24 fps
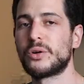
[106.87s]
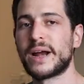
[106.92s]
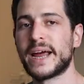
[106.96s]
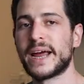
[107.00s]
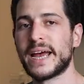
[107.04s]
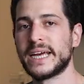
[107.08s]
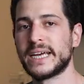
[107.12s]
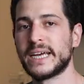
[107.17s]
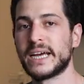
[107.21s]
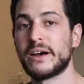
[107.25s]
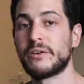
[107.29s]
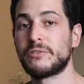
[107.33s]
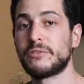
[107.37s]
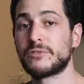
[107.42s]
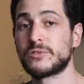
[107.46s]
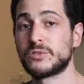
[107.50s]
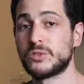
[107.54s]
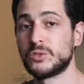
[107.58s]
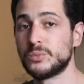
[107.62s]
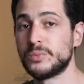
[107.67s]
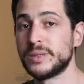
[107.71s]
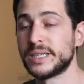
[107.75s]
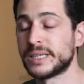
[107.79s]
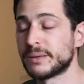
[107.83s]
your AAF
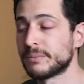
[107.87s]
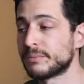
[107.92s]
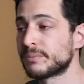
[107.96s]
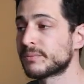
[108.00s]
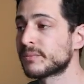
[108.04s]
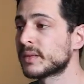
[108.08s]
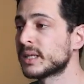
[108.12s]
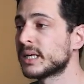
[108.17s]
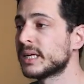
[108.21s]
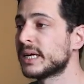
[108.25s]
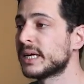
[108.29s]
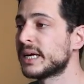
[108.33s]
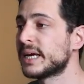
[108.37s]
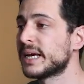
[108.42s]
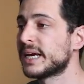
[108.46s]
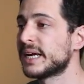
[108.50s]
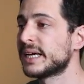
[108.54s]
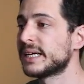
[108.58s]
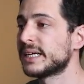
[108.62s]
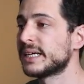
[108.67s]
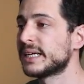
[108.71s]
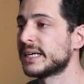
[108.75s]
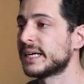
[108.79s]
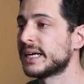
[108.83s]
to be?
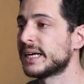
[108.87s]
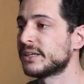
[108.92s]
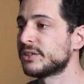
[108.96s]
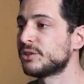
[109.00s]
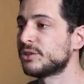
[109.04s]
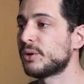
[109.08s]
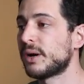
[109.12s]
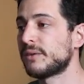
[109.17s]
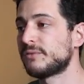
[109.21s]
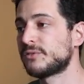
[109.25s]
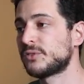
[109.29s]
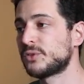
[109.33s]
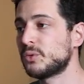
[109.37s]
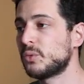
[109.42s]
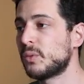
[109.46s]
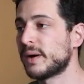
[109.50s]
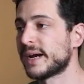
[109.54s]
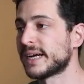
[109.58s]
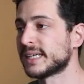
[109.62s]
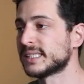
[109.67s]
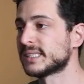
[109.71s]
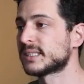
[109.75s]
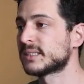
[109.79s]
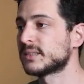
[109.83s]
You have two
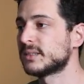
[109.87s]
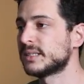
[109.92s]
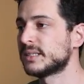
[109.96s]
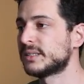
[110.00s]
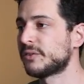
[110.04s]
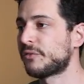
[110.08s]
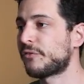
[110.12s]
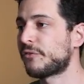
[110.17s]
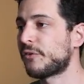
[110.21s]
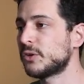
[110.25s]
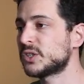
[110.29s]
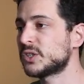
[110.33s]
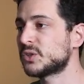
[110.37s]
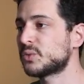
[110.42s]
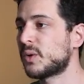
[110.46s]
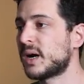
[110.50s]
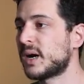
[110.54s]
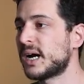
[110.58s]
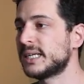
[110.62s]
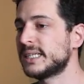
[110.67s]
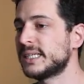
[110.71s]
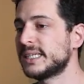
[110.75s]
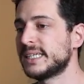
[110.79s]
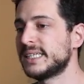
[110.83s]
ways. The first
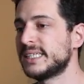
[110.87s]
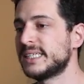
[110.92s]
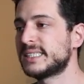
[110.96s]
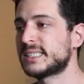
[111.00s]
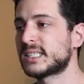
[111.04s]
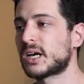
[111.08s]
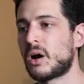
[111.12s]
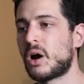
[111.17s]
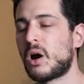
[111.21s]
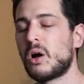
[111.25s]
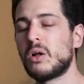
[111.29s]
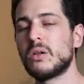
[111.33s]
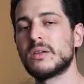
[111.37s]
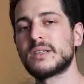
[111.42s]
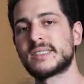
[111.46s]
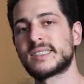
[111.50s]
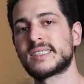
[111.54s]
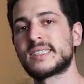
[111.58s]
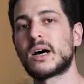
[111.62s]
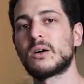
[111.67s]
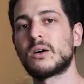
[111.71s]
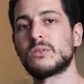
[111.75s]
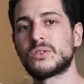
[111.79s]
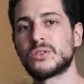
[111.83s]
one is all the
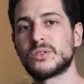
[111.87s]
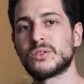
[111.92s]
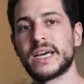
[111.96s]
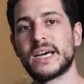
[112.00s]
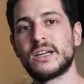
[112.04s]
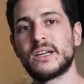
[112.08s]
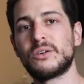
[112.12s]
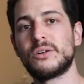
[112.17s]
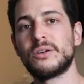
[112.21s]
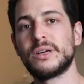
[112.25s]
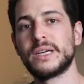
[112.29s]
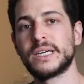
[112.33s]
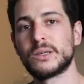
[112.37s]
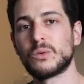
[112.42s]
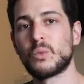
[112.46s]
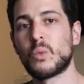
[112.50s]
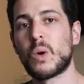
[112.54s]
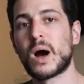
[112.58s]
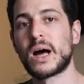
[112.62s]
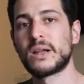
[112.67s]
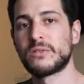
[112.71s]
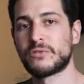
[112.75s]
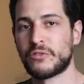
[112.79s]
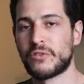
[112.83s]
sound together in
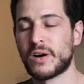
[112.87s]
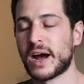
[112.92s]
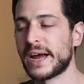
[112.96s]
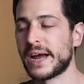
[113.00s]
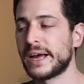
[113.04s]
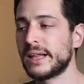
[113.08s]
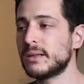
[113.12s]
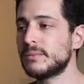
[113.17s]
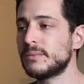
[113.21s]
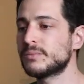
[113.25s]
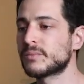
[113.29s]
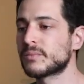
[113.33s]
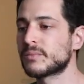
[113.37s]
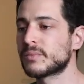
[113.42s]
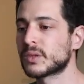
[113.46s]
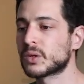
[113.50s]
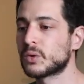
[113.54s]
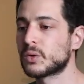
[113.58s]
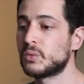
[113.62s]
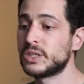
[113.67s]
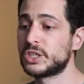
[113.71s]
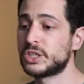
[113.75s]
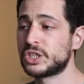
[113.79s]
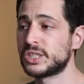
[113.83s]
one file,
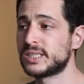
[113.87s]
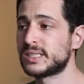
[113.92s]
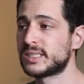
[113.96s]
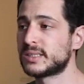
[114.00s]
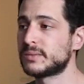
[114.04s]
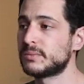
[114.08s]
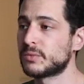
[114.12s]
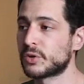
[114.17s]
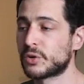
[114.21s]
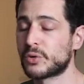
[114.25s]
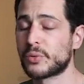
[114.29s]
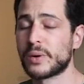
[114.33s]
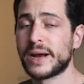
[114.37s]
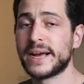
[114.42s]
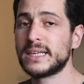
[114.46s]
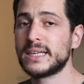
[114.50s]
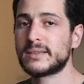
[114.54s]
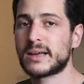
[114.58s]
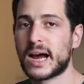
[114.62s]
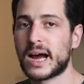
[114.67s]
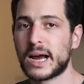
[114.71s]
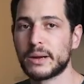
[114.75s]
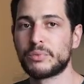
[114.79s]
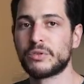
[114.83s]
which is
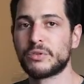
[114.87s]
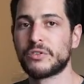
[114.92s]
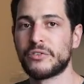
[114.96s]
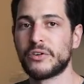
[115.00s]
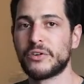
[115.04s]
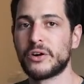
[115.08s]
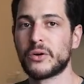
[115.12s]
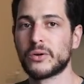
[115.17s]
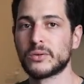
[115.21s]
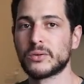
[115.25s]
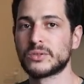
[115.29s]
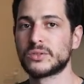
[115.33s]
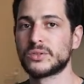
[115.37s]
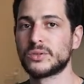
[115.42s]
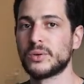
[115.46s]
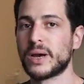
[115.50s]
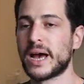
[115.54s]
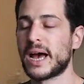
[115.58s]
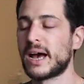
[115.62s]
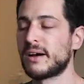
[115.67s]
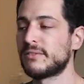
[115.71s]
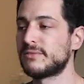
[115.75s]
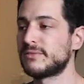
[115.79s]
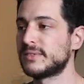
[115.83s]
great. I prefer to
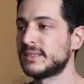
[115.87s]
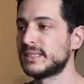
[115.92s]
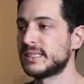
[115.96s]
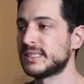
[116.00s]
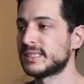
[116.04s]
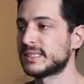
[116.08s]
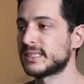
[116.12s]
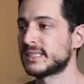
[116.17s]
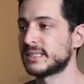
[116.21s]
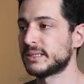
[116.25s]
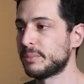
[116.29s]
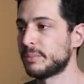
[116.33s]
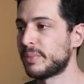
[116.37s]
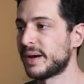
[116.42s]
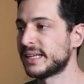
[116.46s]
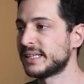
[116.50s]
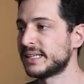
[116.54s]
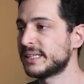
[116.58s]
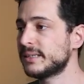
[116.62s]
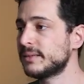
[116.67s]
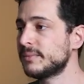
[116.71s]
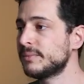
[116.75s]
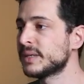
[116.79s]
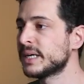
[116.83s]
have this
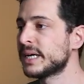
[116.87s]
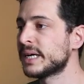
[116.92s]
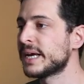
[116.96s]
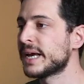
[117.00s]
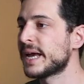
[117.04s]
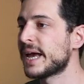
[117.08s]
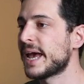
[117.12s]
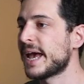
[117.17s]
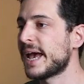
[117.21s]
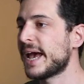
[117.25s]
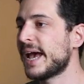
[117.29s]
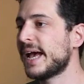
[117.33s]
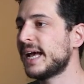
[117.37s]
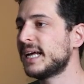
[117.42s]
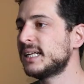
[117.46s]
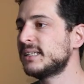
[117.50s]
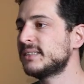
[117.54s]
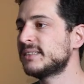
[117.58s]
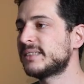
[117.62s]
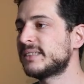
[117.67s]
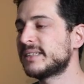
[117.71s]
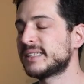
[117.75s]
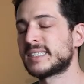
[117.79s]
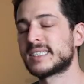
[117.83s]
embedded.
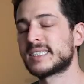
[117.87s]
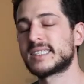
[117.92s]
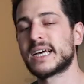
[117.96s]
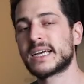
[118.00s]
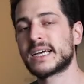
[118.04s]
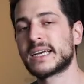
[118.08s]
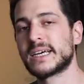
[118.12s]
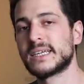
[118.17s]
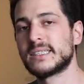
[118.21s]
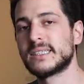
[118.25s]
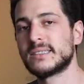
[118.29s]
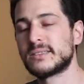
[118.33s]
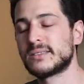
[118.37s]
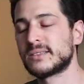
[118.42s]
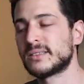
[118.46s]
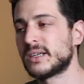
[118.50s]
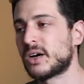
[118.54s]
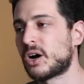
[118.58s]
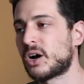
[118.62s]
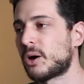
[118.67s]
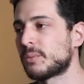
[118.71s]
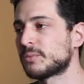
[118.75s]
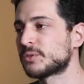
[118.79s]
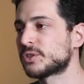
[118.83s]
And the second
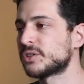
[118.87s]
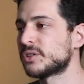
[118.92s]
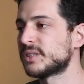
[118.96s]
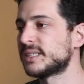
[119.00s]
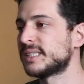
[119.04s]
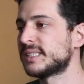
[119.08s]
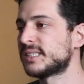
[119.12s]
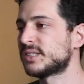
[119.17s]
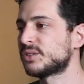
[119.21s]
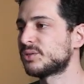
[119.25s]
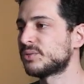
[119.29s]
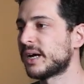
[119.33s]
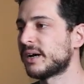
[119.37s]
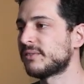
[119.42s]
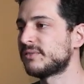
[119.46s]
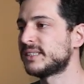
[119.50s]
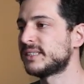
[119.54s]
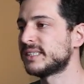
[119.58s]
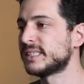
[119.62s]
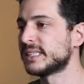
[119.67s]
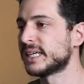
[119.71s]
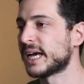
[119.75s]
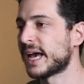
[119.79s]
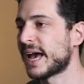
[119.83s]
option is to have
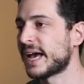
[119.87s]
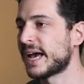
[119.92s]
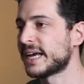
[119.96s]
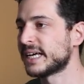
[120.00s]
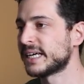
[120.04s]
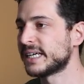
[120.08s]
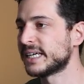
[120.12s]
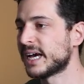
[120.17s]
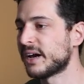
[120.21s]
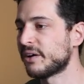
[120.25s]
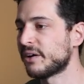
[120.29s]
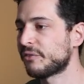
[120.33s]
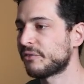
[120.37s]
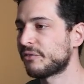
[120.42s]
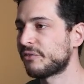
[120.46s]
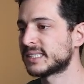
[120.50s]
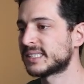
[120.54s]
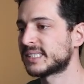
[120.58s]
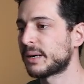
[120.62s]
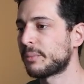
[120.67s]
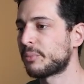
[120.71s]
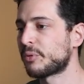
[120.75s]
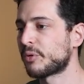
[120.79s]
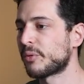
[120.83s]
the AAF
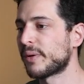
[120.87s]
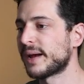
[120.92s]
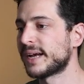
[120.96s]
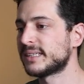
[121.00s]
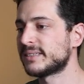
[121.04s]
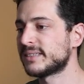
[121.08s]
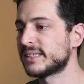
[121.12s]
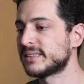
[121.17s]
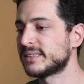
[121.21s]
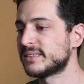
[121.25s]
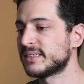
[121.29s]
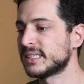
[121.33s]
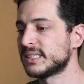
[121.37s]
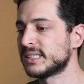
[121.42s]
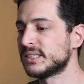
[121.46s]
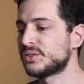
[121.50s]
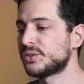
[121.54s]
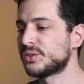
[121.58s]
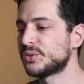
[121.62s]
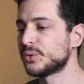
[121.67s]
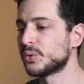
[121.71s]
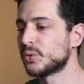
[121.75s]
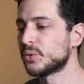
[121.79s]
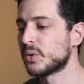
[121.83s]
separated
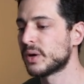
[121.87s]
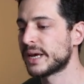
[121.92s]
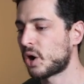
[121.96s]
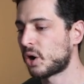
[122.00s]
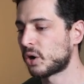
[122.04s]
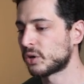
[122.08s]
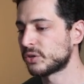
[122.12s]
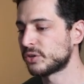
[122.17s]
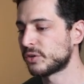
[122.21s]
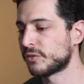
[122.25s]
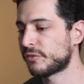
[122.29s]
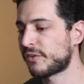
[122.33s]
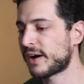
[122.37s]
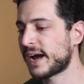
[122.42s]
into audio